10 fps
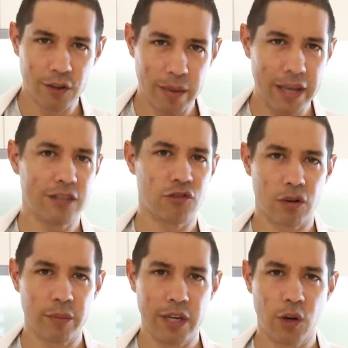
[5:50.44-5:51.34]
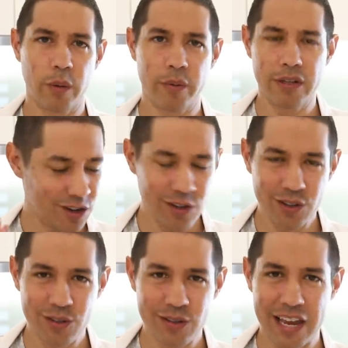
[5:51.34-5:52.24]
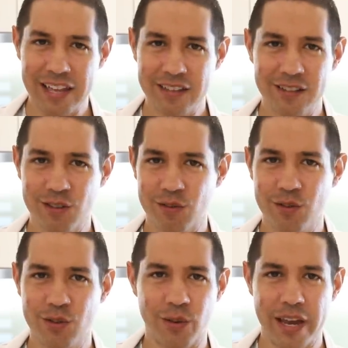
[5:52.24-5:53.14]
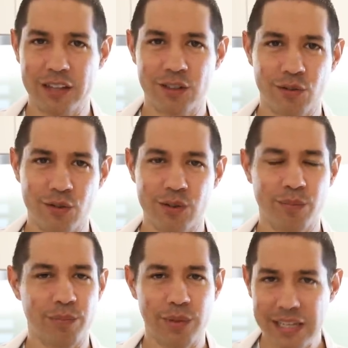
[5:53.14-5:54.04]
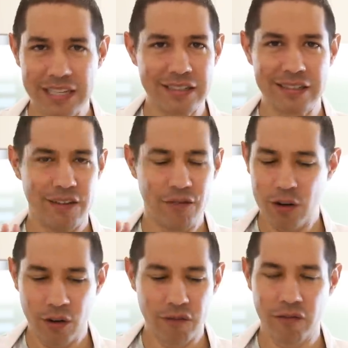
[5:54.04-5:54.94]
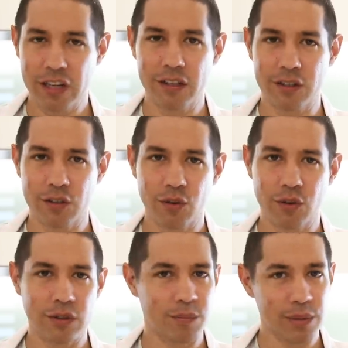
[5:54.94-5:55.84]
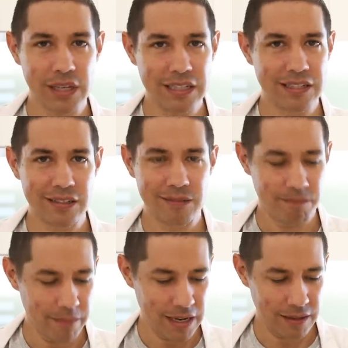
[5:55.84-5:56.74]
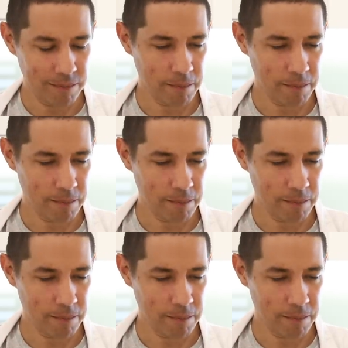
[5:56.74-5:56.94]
and you make astronomy equipment, don't use Allen screws or hex screws, please. If they're not regular screws, please make